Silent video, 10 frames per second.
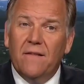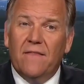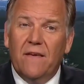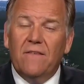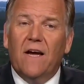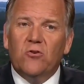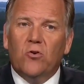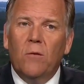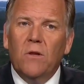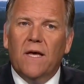they've got
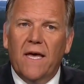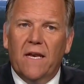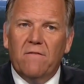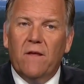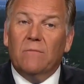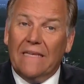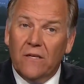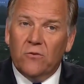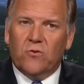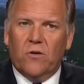trouble ahead of them,
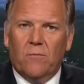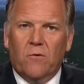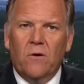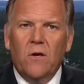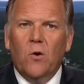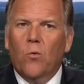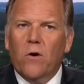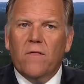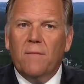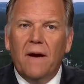legal trouble,
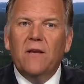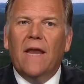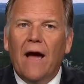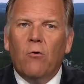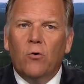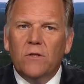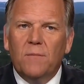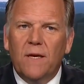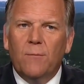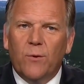where they might now
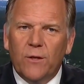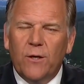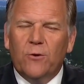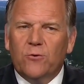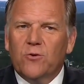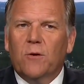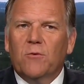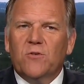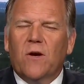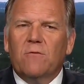only be in political
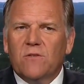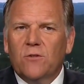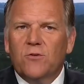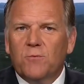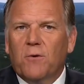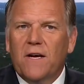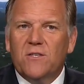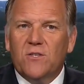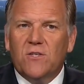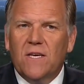trouble. So I was a little
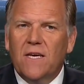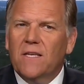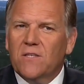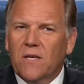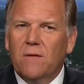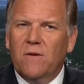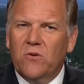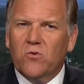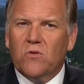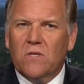surprised to see it. It's going to be
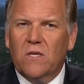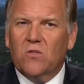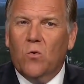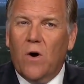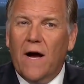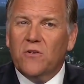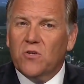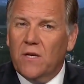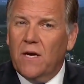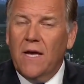interesting to
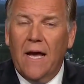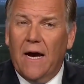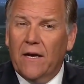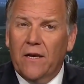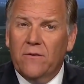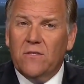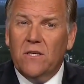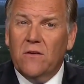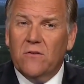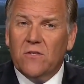watch, and I
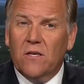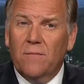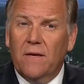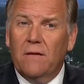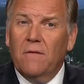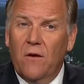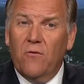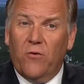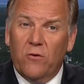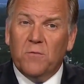guarantee you there's going to be
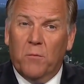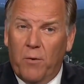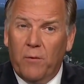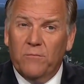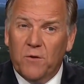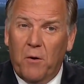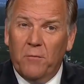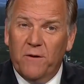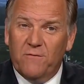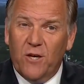folks from
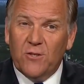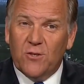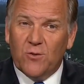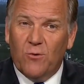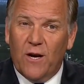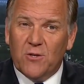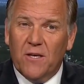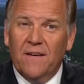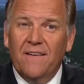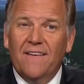Department of Justice
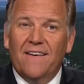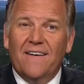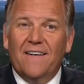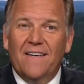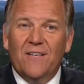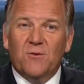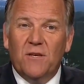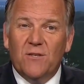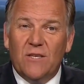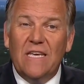watching
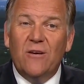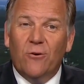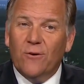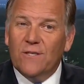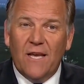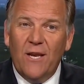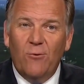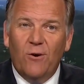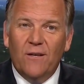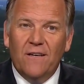as eager as
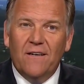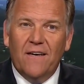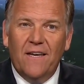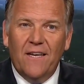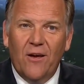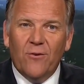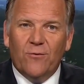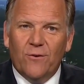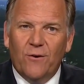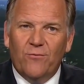anyone, any
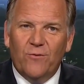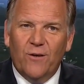other